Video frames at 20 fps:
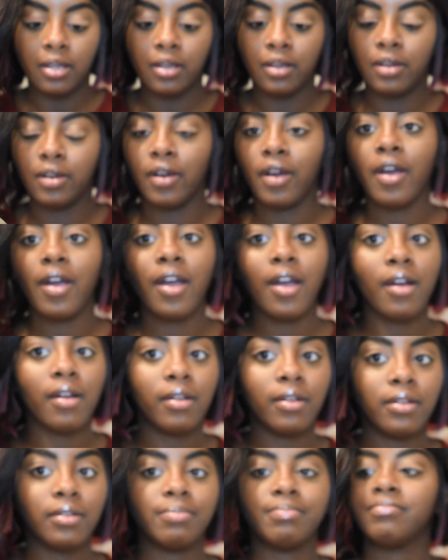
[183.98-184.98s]
Girl,
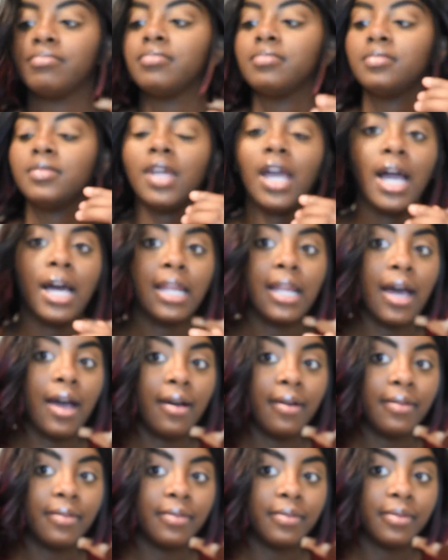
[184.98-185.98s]

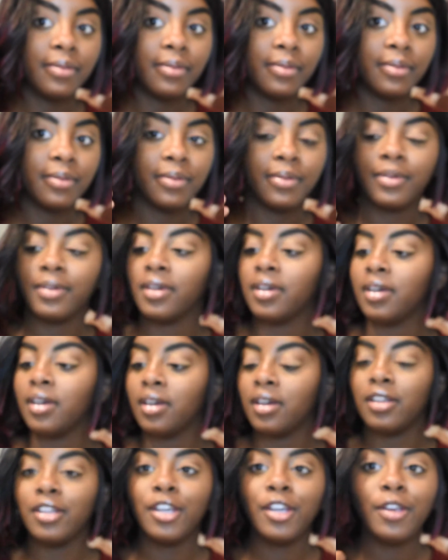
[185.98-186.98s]
hello?
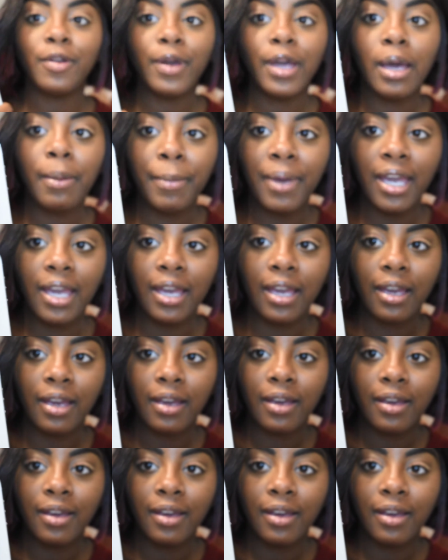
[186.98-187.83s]
Do you hear me?